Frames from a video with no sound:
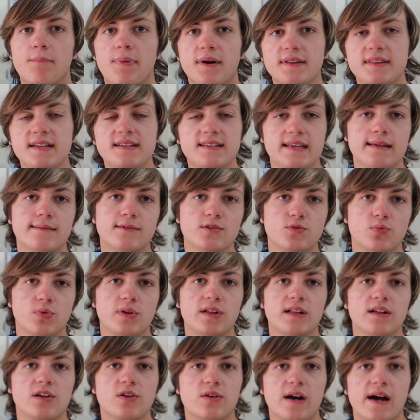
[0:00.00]
But these animals
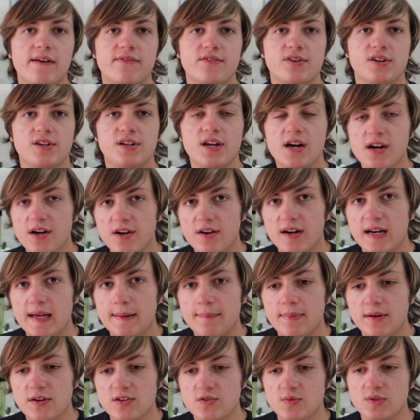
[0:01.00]
will go after younger
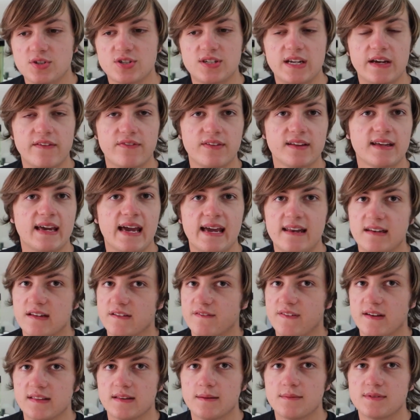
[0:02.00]
hippos, which definitely can't
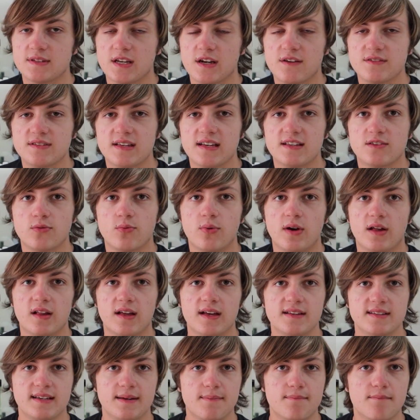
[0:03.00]
defend themselves as
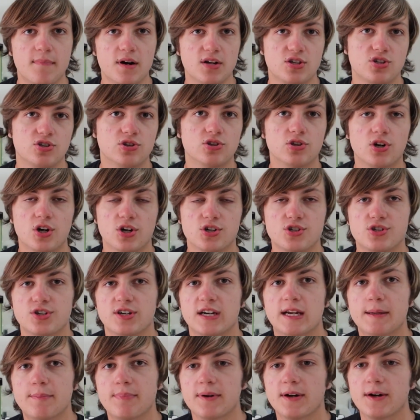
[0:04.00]
well as a much
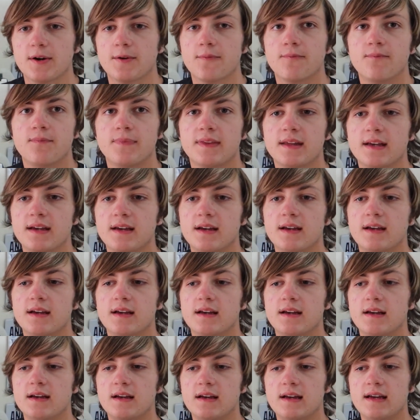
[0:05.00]
larger hippo.
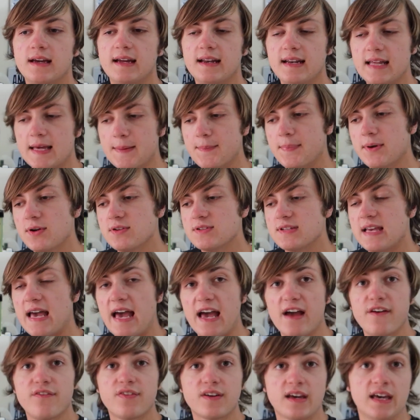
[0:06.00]
And hippos
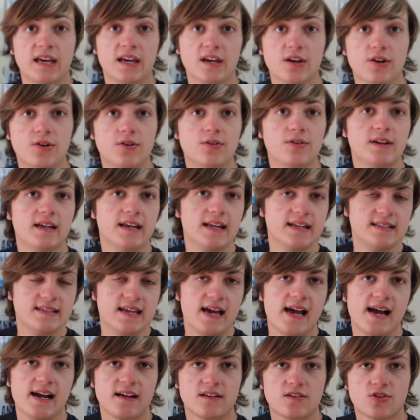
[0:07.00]
have killed and
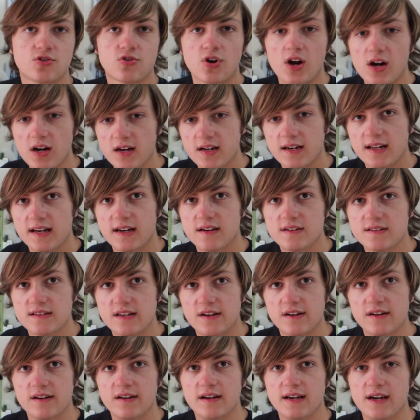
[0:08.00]
attacked crocodiles
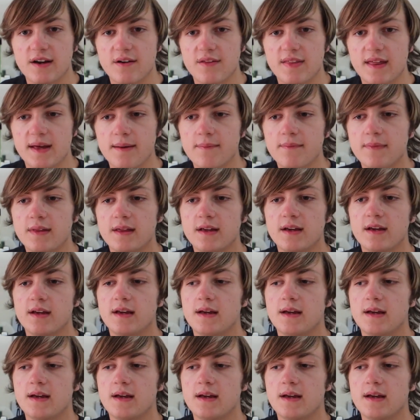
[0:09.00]
that are near them,